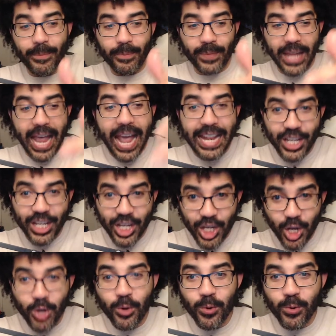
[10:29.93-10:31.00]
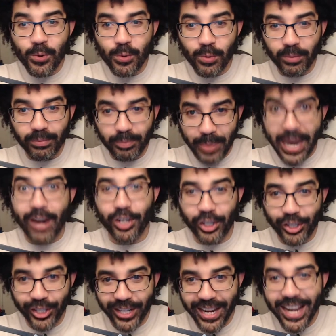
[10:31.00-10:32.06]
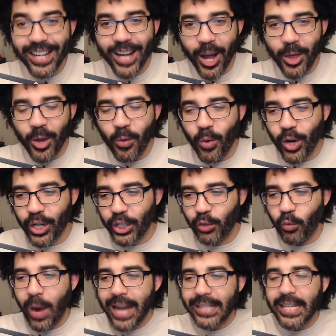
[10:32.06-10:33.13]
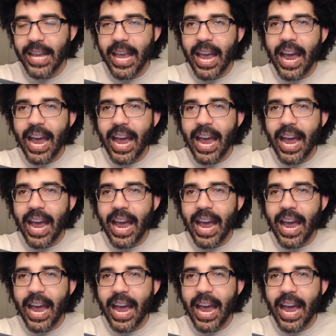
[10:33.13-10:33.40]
and you perish, in other words, right?